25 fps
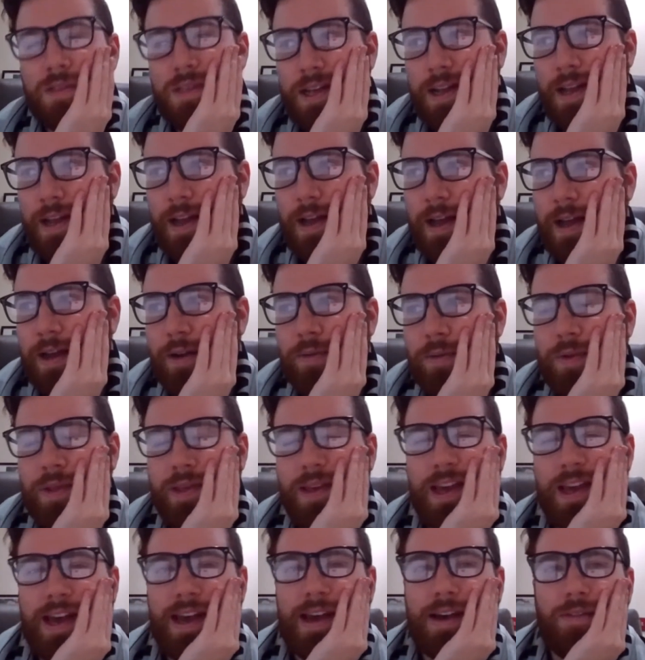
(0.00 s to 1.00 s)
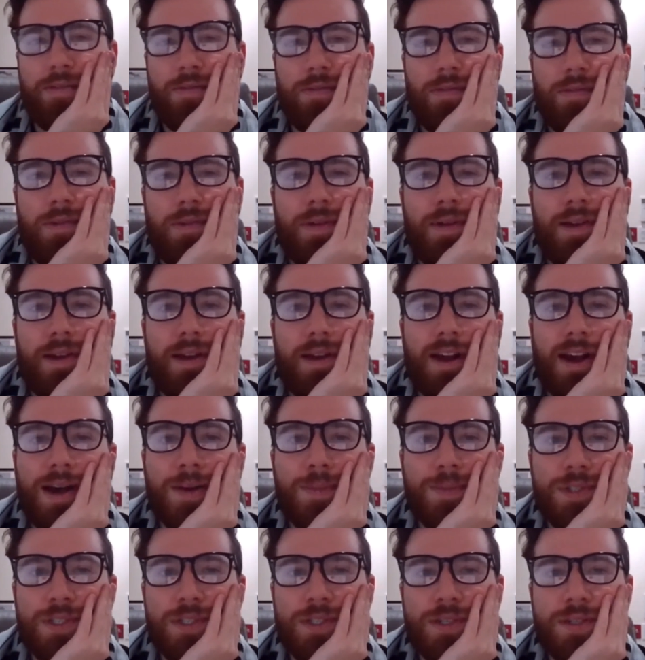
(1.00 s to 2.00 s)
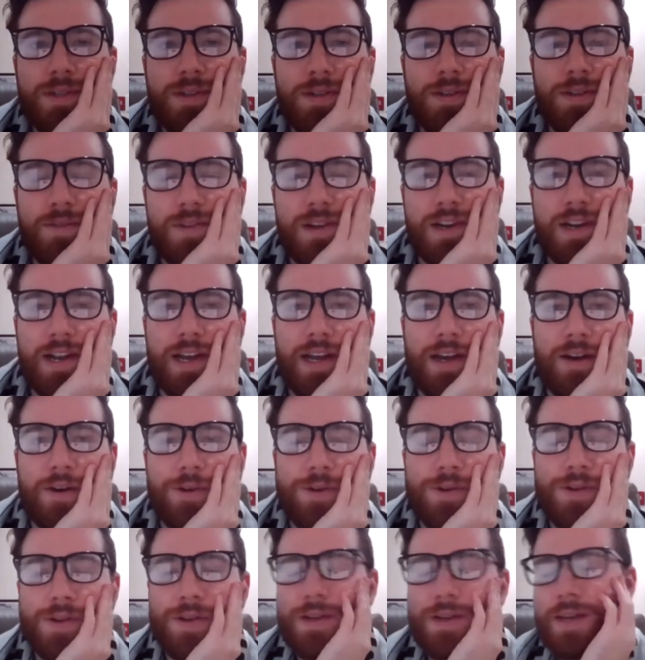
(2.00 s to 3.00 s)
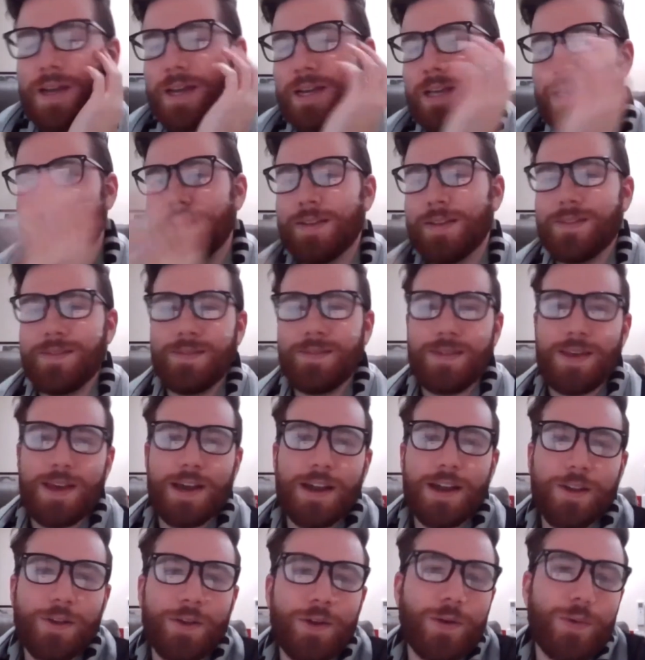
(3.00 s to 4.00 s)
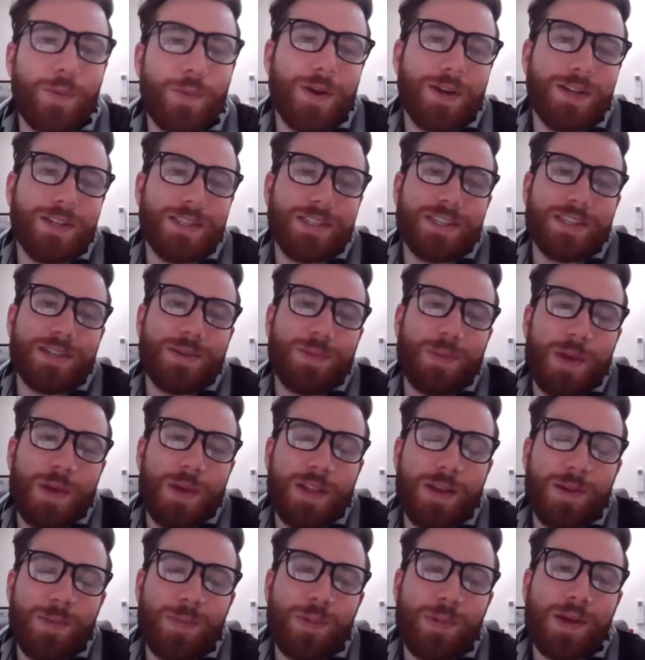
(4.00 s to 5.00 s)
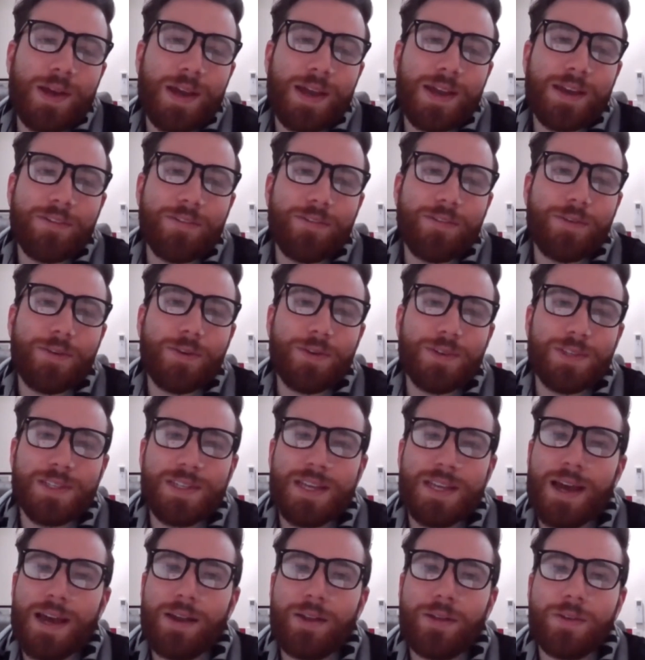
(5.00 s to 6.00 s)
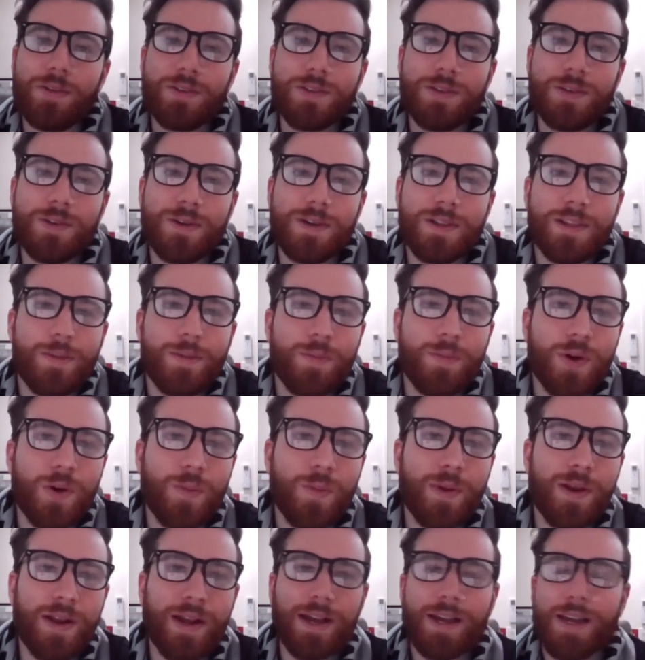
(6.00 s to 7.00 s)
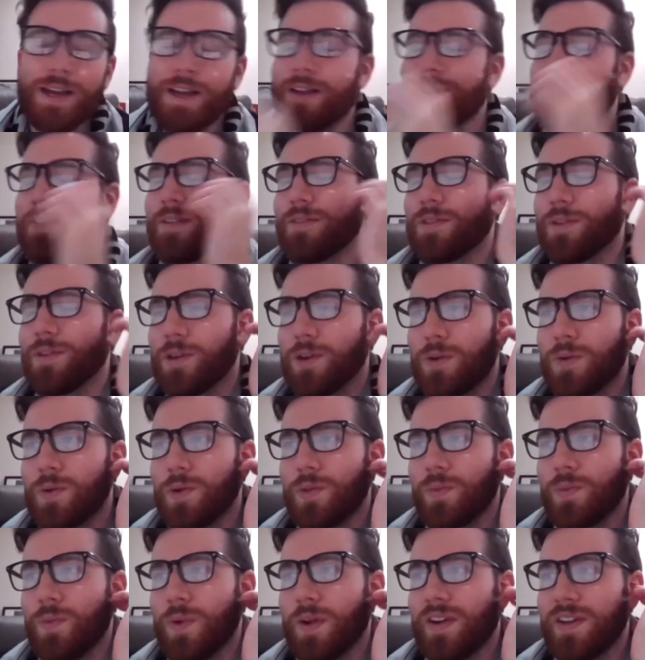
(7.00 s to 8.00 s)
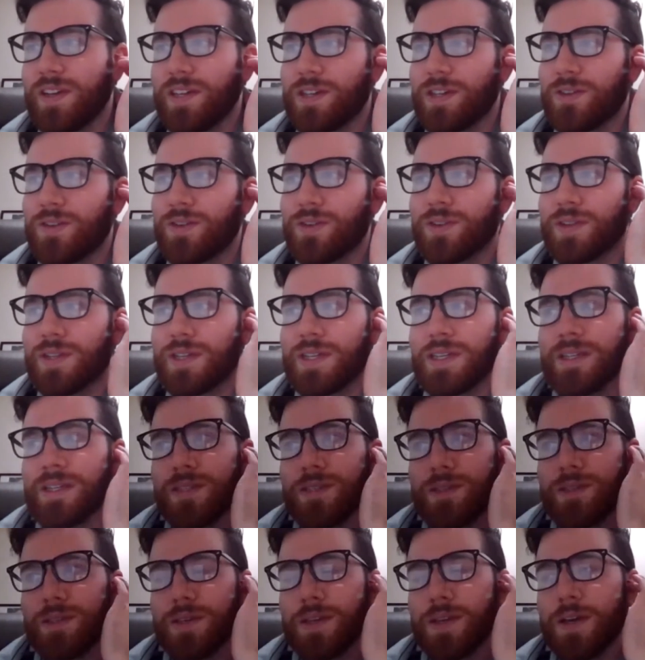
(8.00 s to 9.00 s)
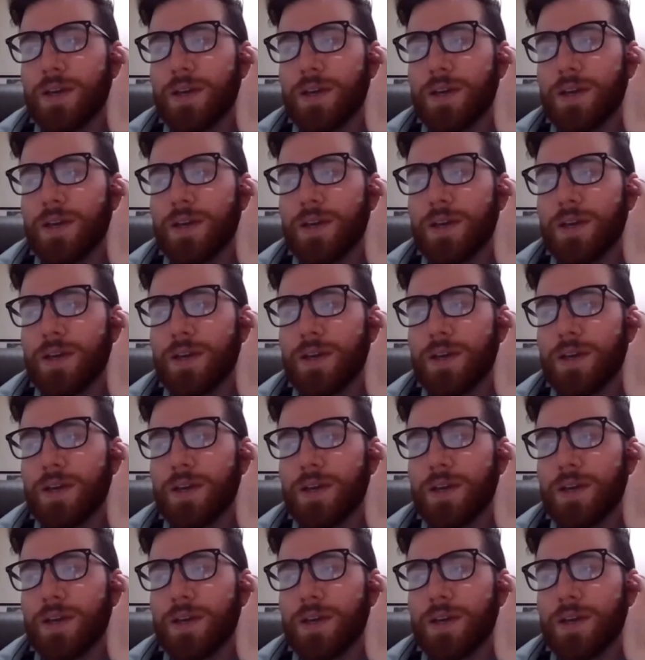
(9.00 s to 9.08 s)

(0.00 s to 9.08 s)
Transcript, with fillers: you said, I, I don't really have an option right now. I can't. I don't know where he's going to end up playing for Seattle. So at the moment, I right. kind of have to go with where he currently is.